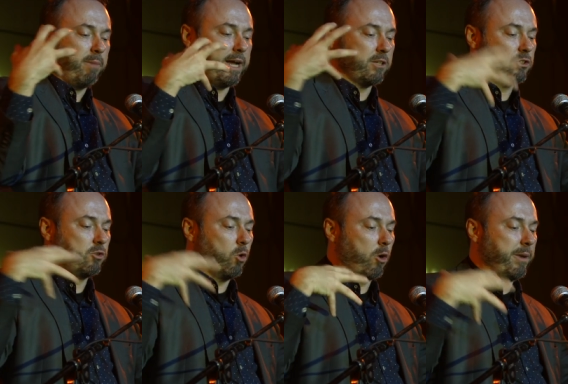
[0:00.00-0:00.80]
by a
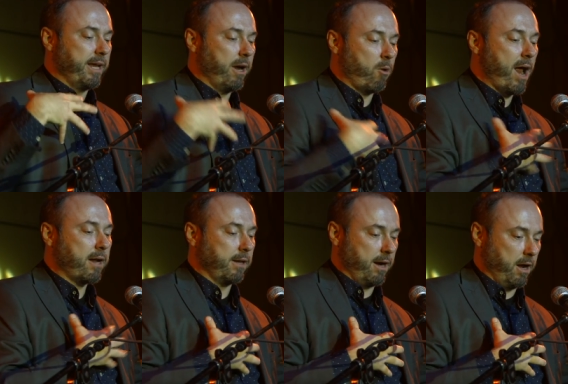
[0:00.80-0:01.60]
storm into
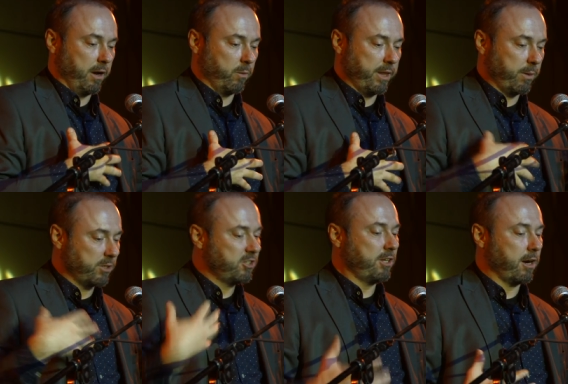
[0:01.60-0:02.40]
Heracleion, where they were
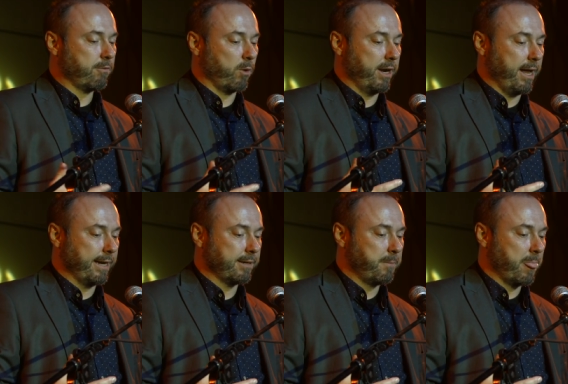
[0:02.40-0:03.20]
stuck for a
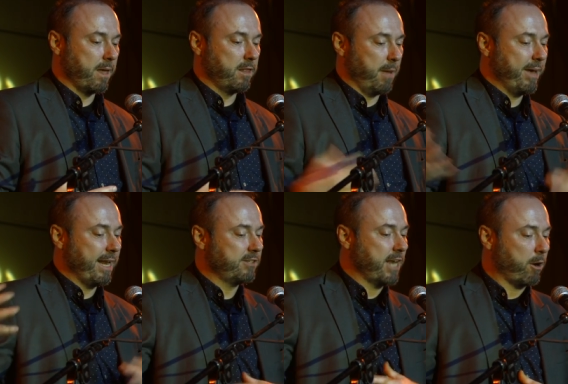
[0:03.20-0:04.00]
night. They made
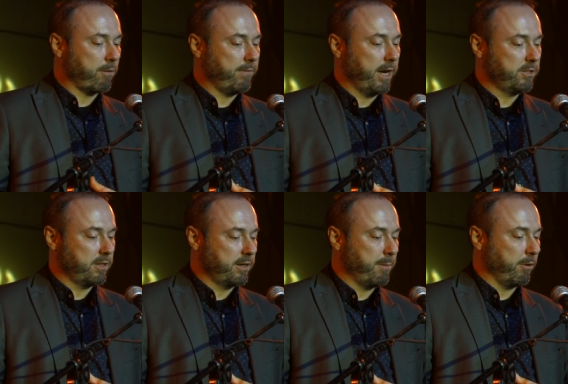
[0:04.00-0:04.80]
a sacrifice at
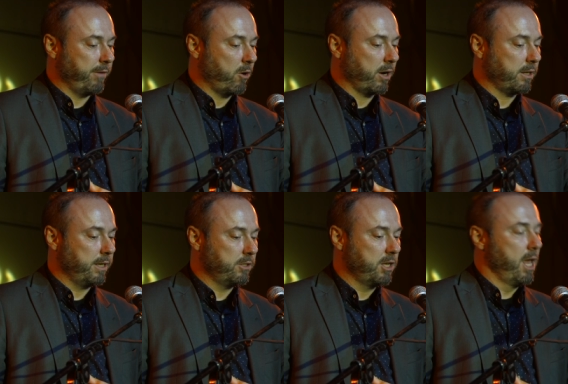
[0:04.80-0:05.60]
the temple of
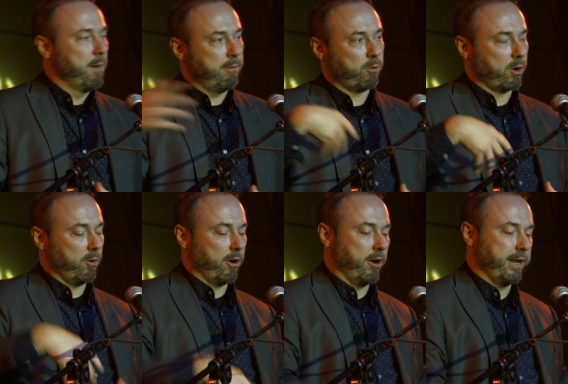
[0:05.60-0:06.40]
Heracles before
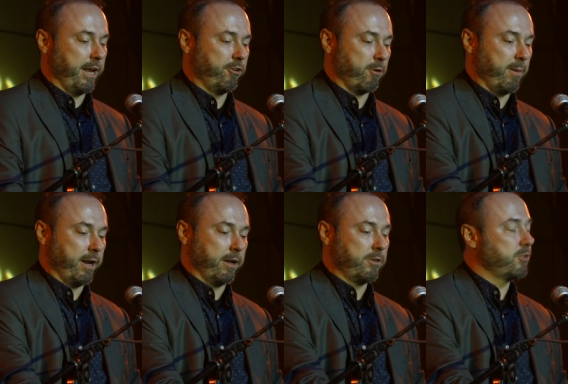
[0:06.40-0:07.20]
going on to Asia
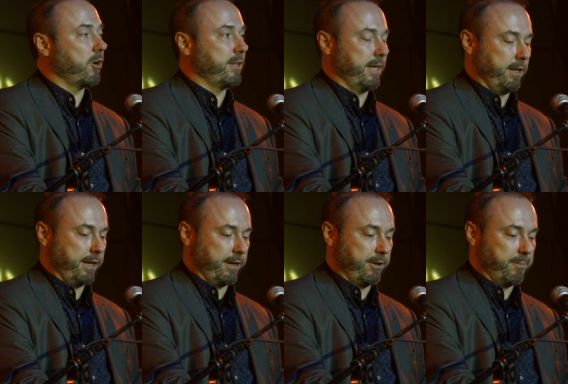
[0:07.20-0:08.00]
Minor to start the
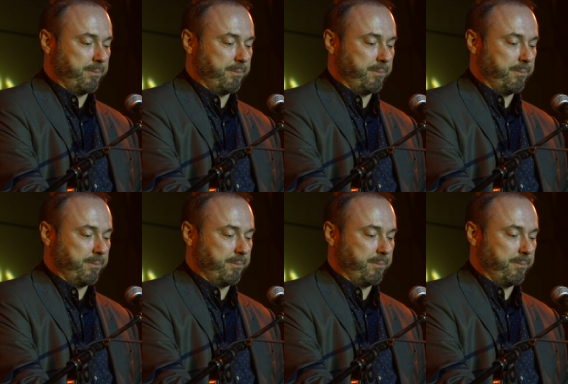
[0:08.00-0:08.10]
Iliad.